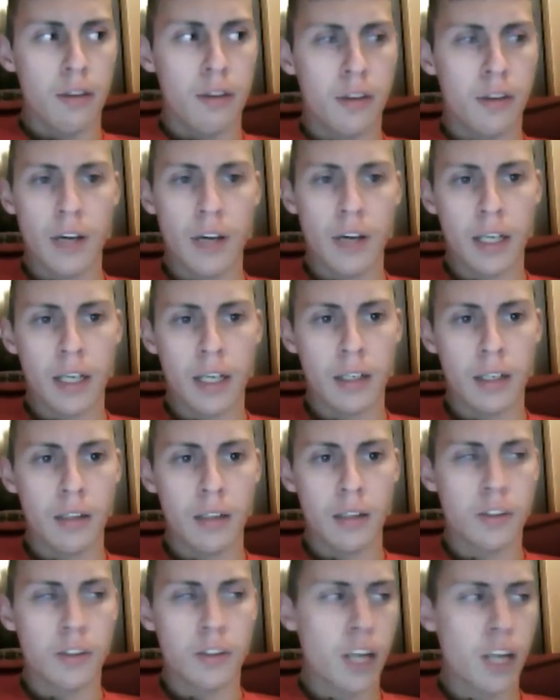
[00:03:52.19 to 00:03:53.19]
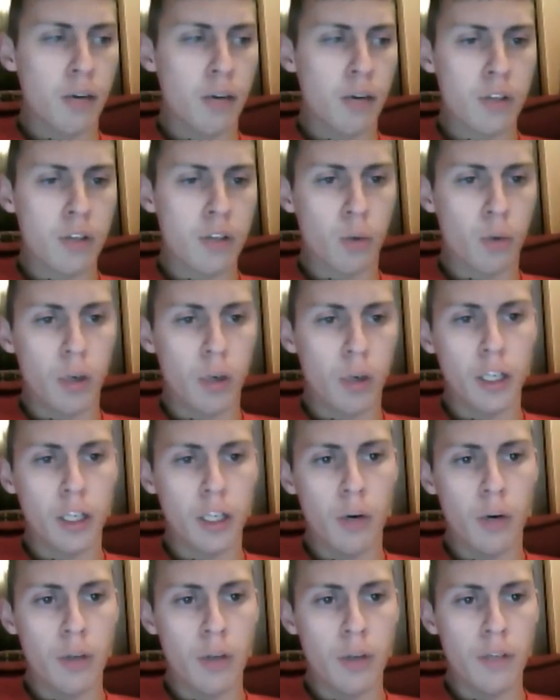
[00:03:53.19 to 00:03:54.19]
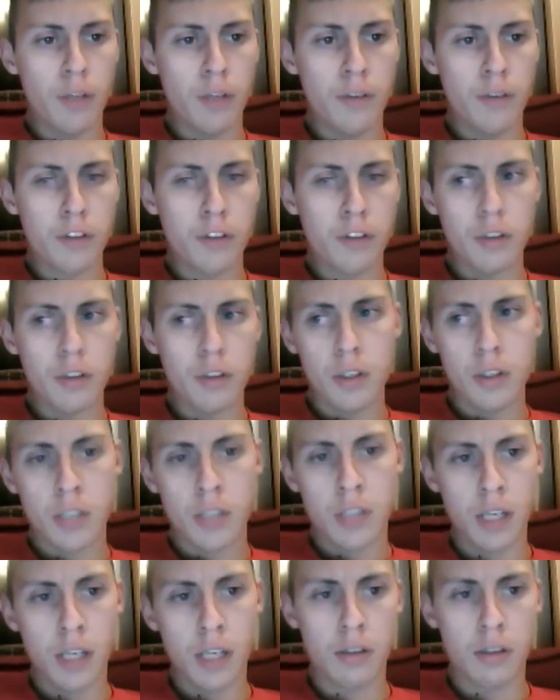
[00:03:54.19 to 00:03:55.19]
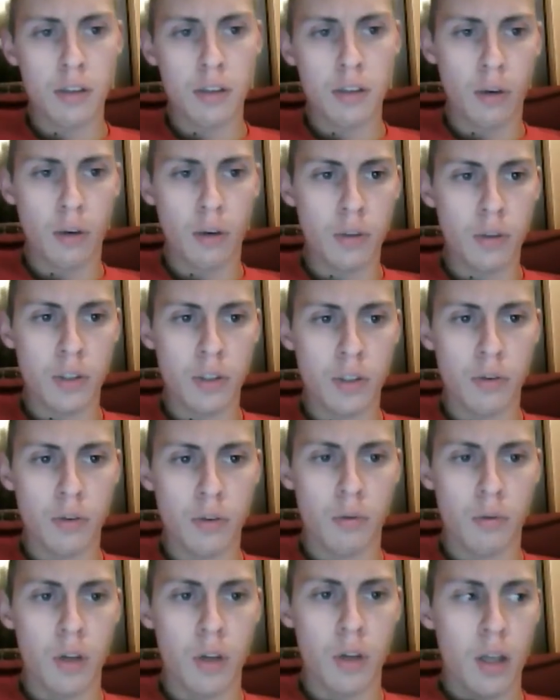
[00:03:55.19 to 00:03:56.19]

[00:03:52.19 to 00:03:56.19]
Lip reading: They're not going. The Jaguars are 1-0 in the division. Tennessee's 0-2.